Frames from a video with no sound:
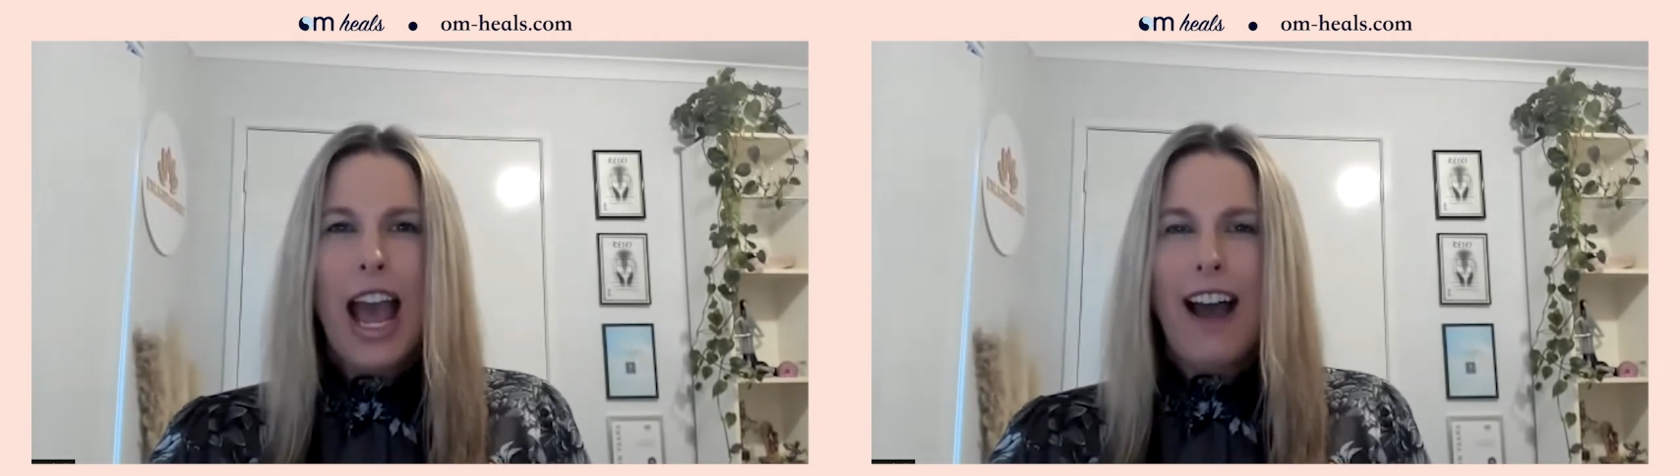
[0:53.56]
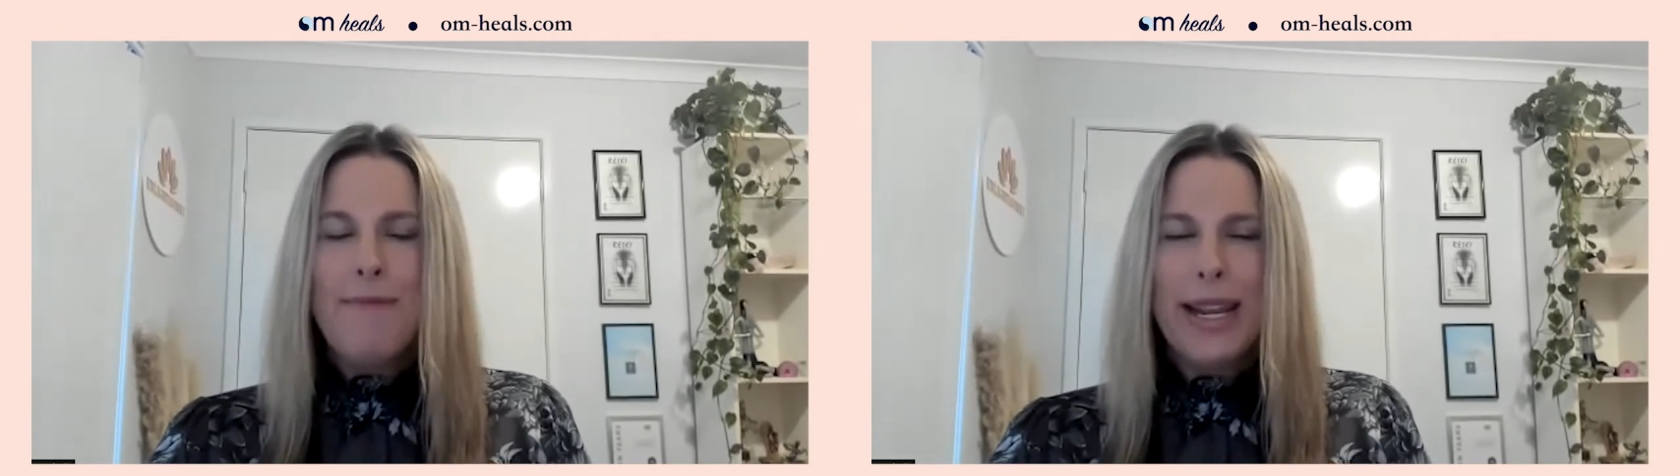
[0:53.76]

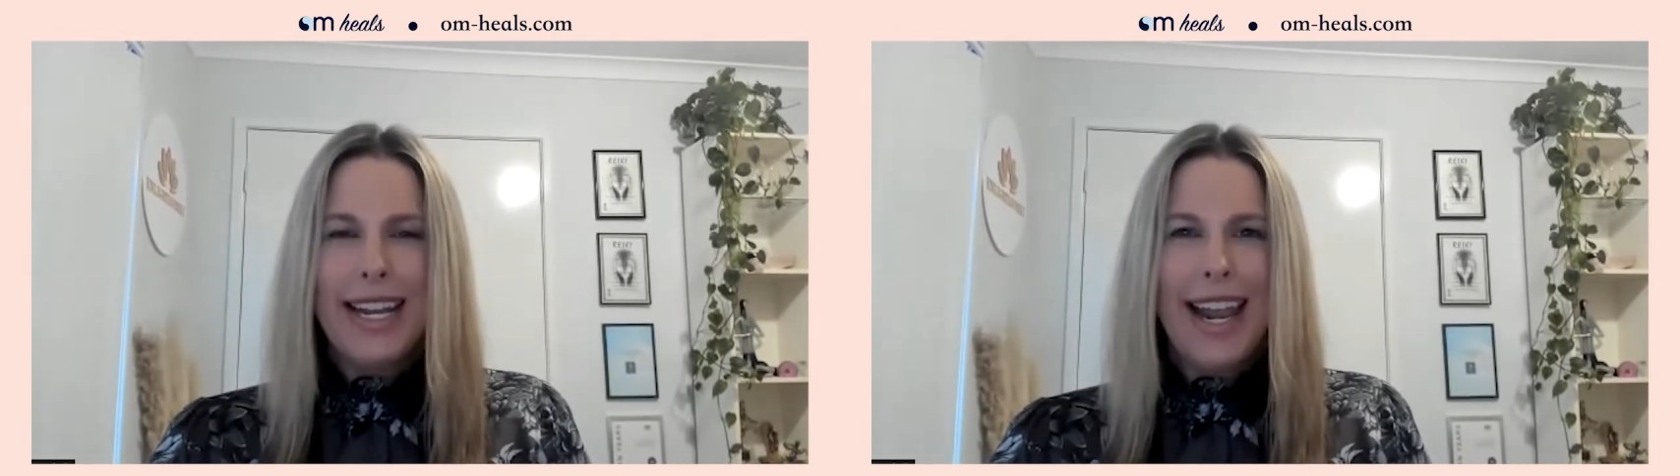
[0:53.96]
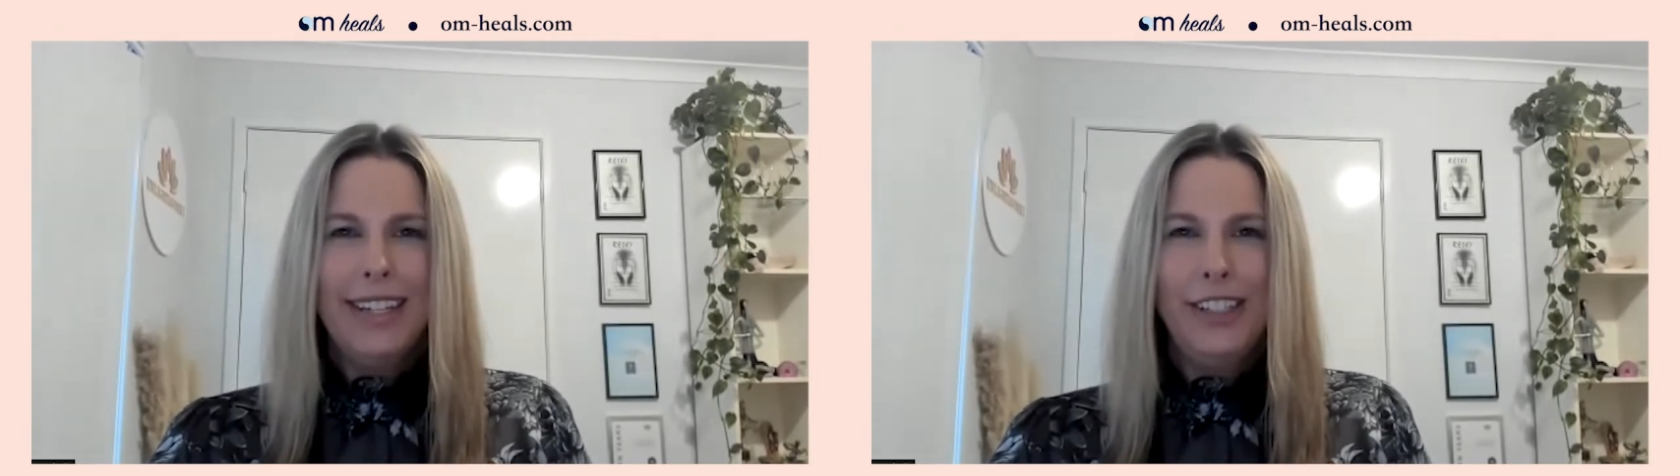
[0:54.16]
I've been
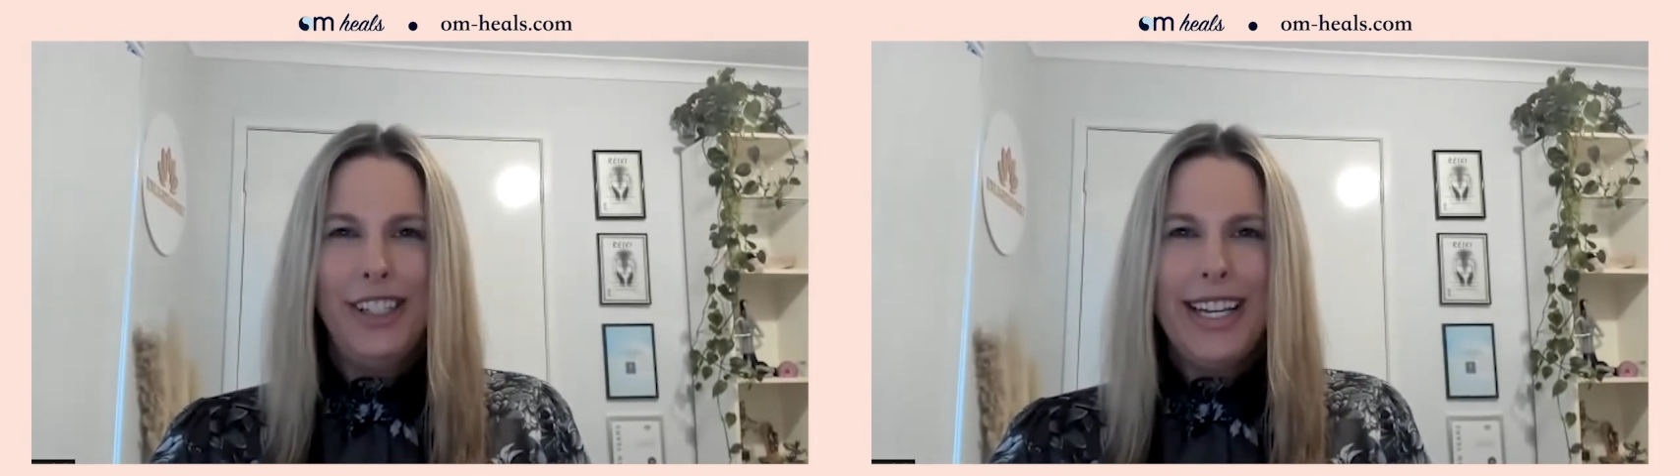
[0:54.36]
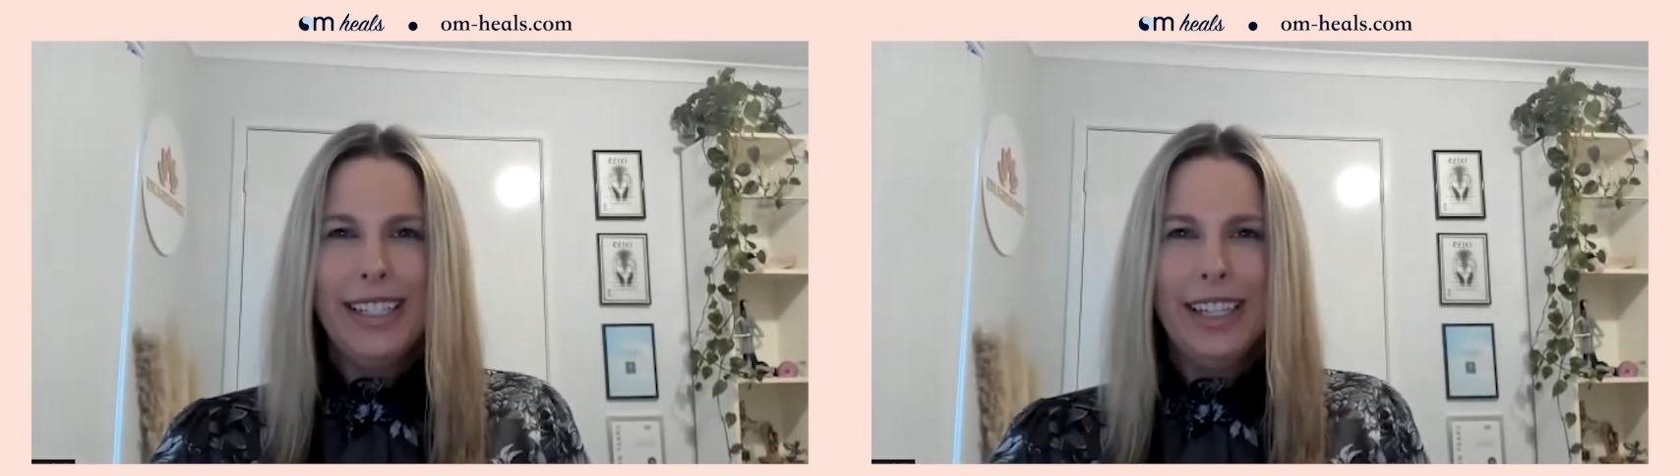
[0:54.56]
an
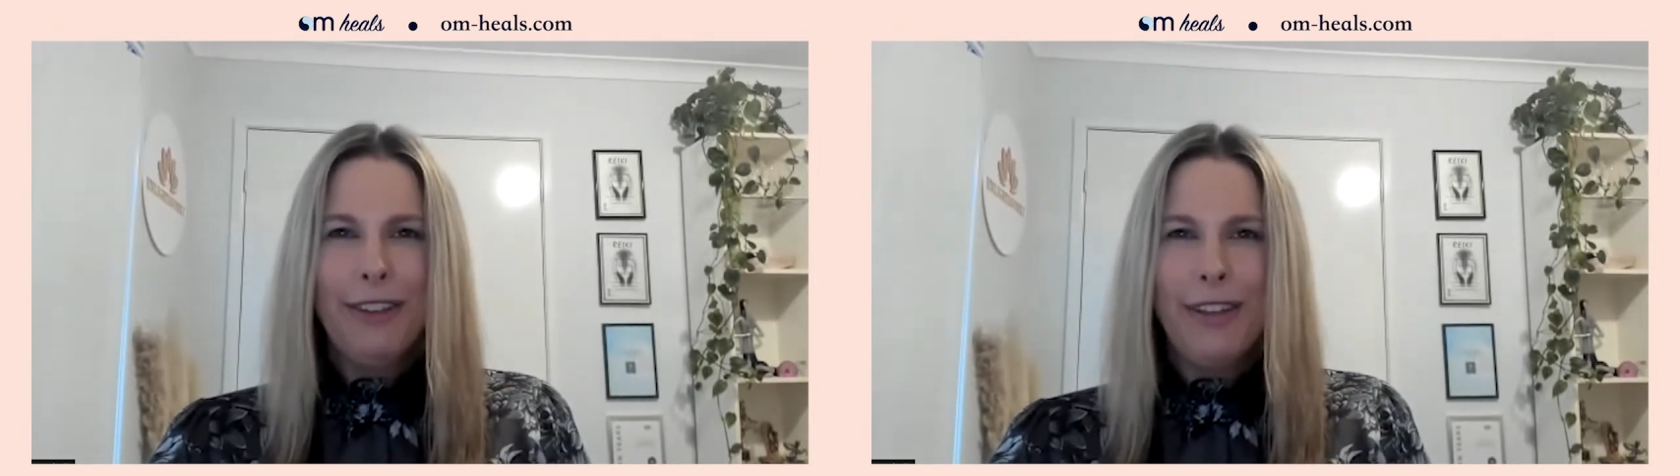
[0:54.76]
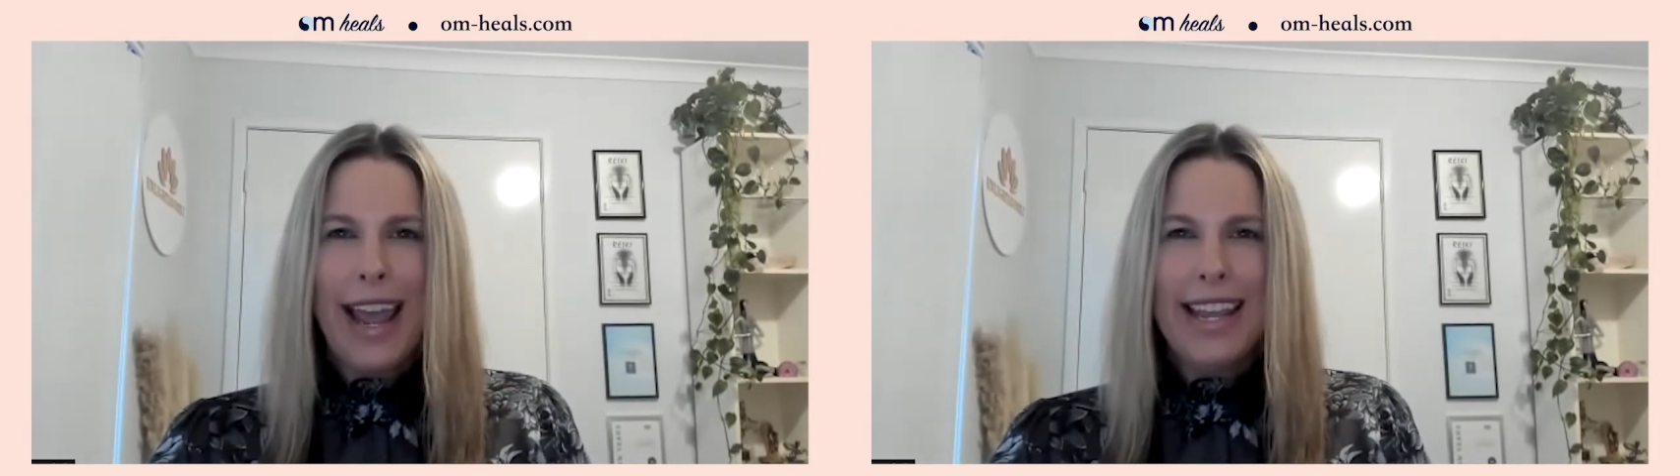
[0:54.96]
energy healer
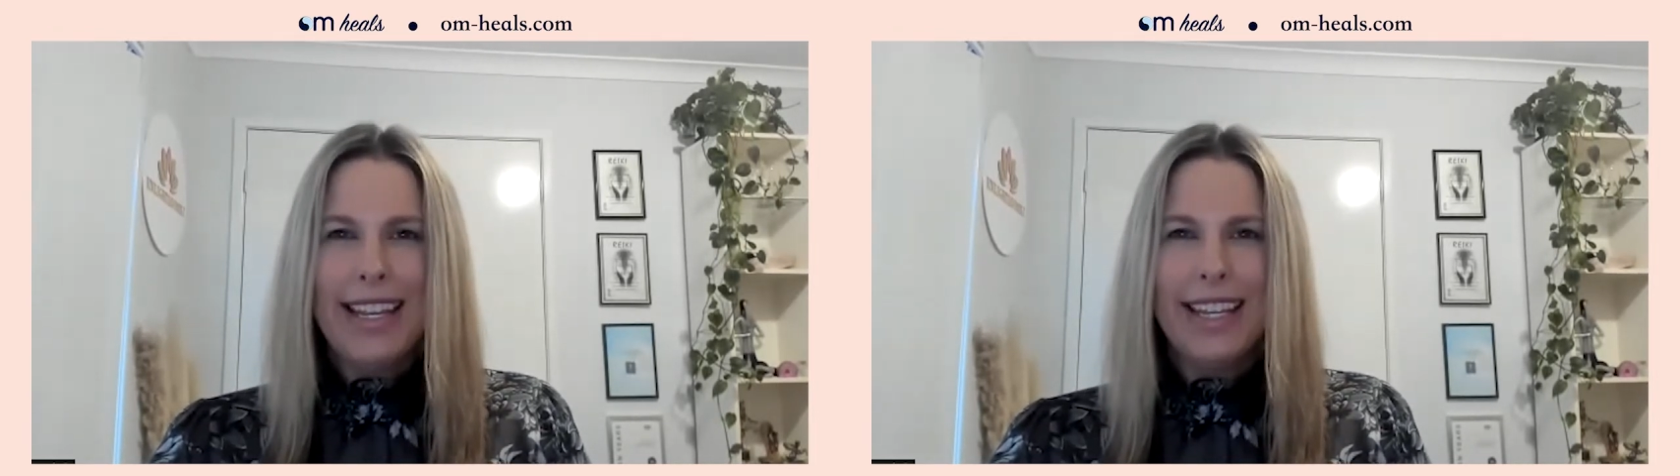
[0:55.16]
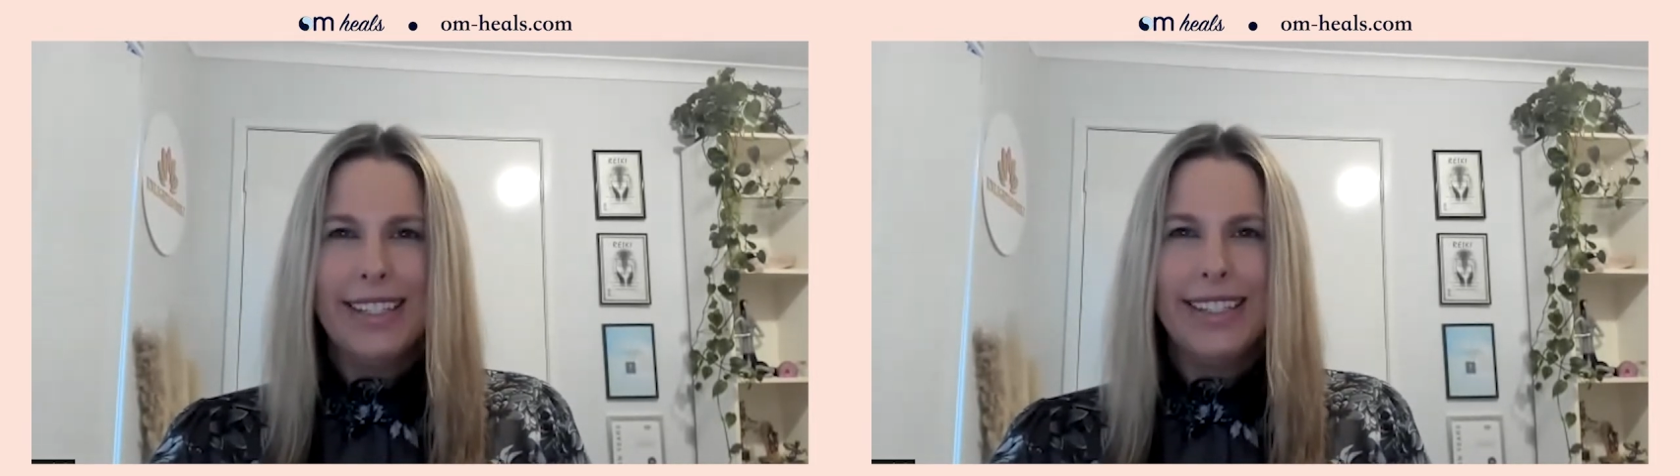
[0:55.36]
for
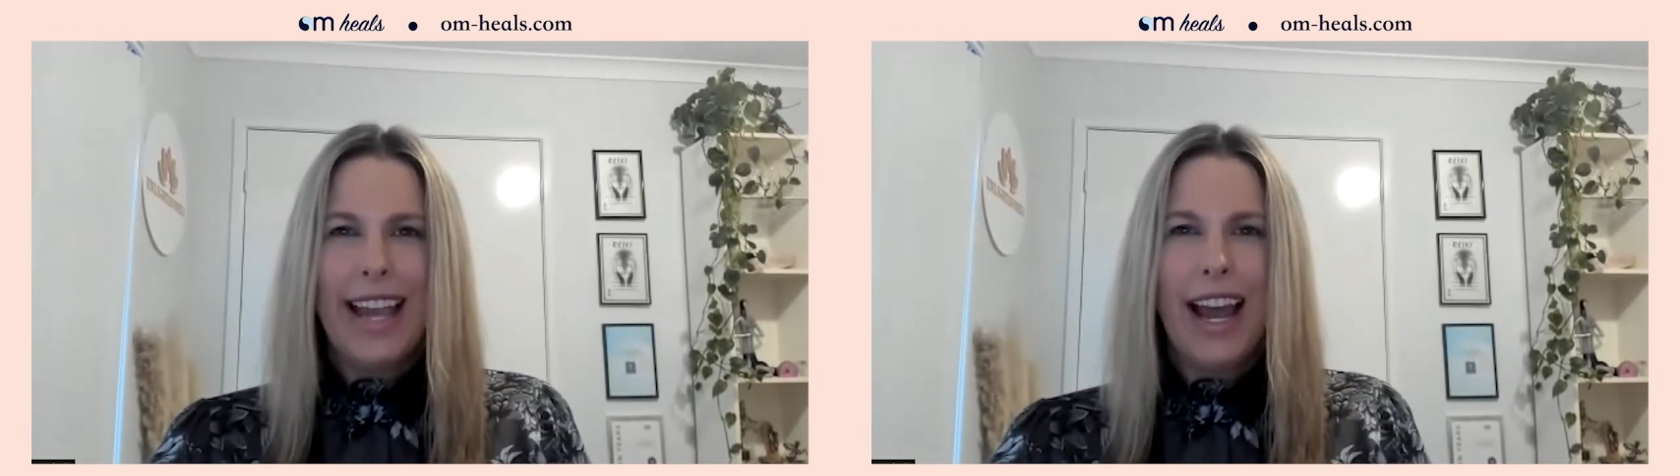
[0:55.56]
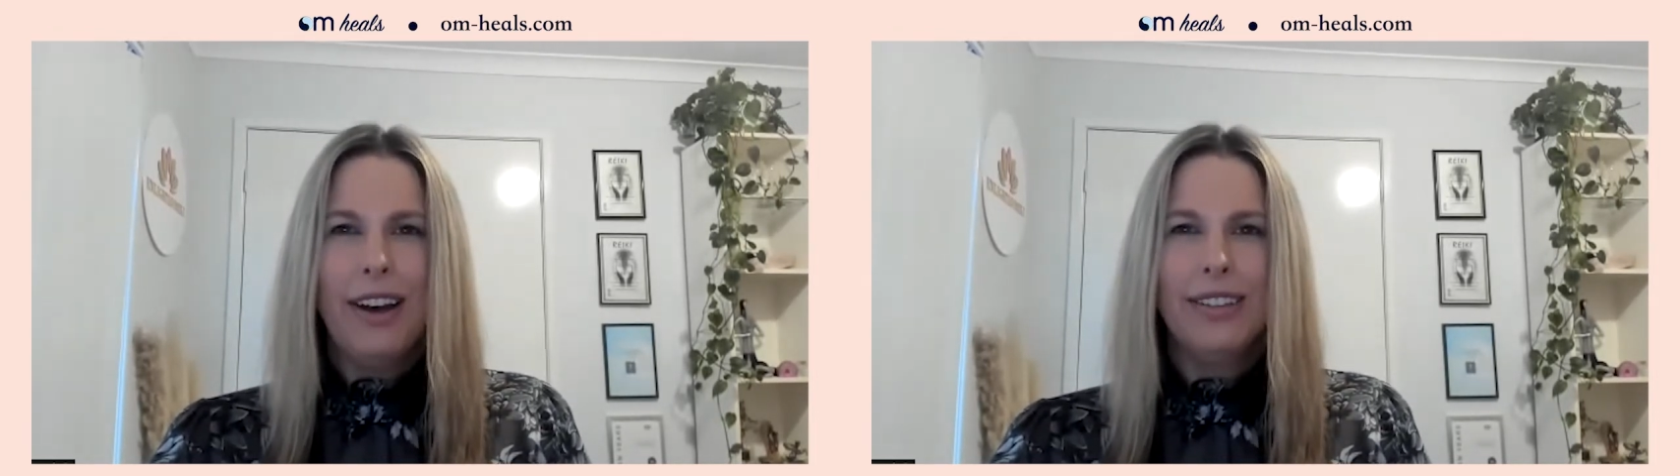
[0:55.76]
eight years
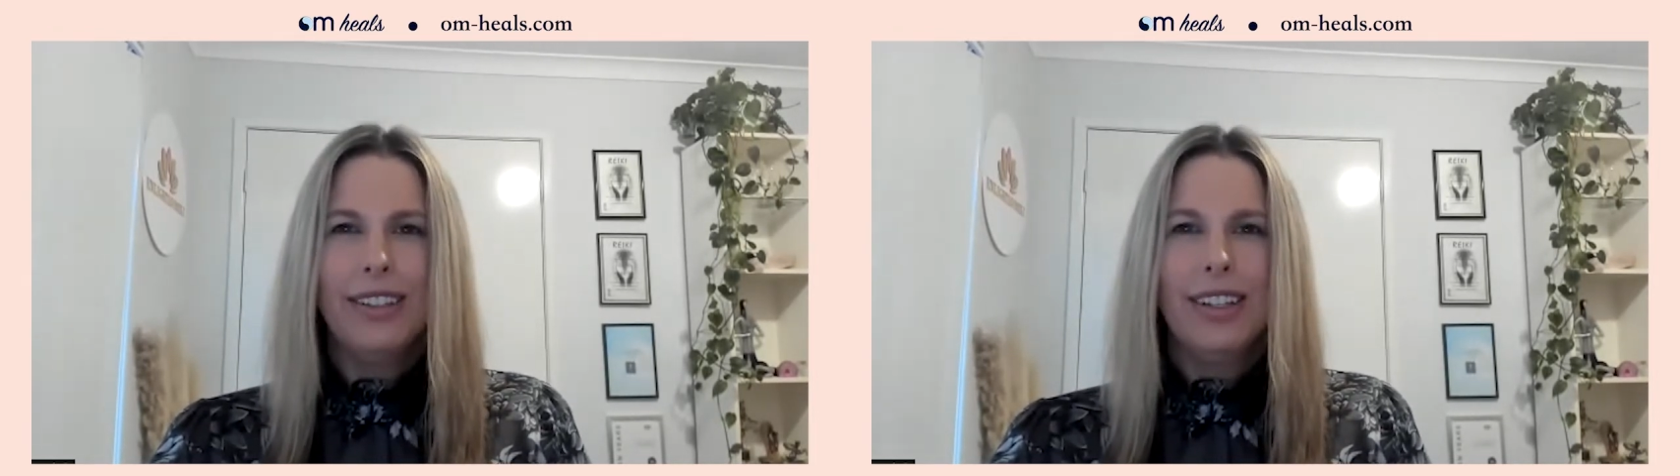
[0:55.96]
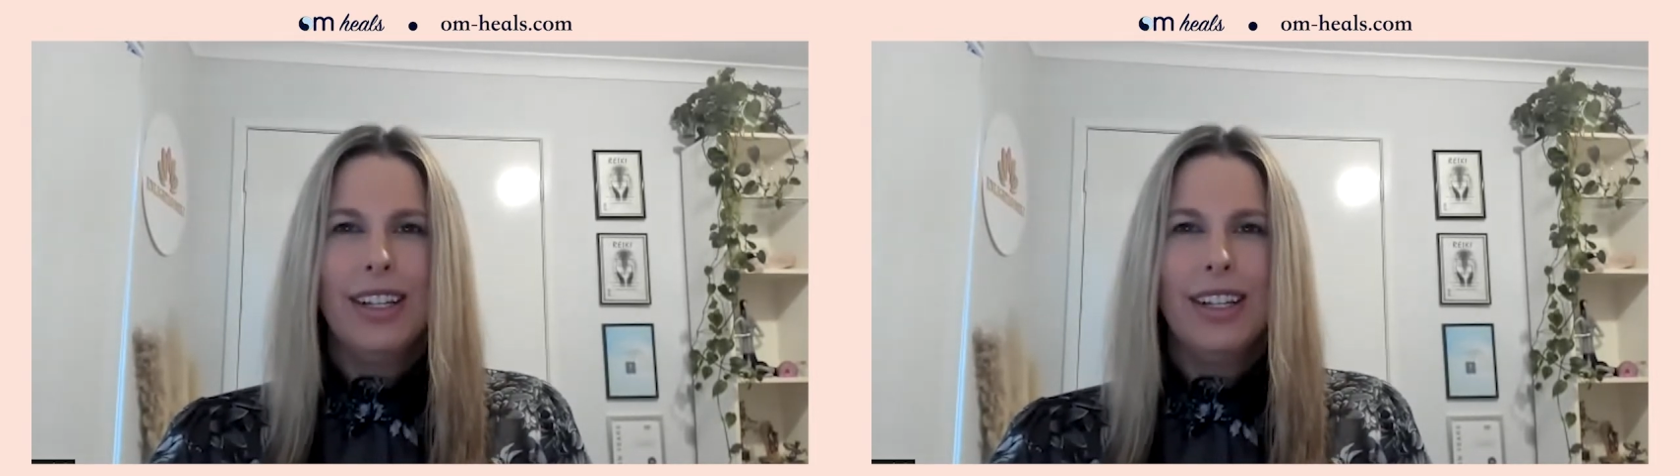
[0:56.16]
now,